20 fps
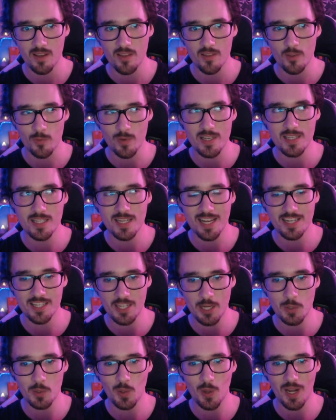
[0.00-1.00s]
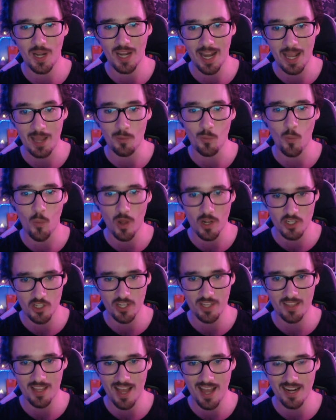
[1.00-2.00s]
The reason I don't like
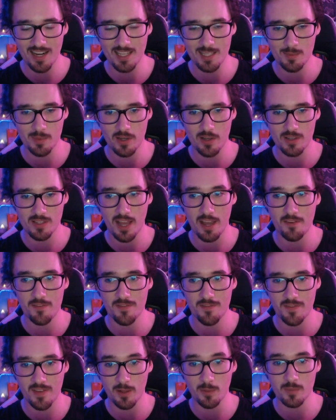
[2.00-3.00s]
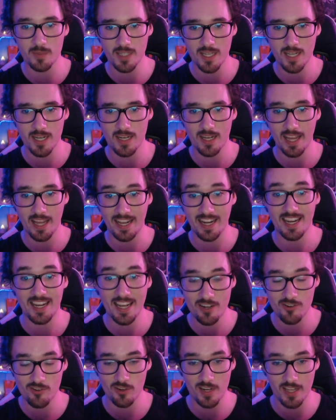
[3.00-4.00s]
watching that is because I filmed it, like,
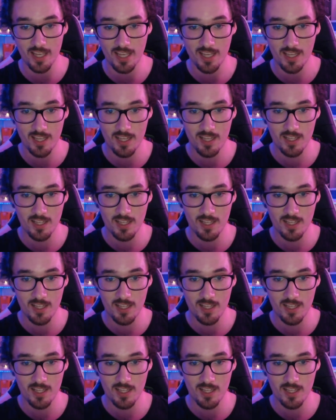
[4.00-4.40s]
literally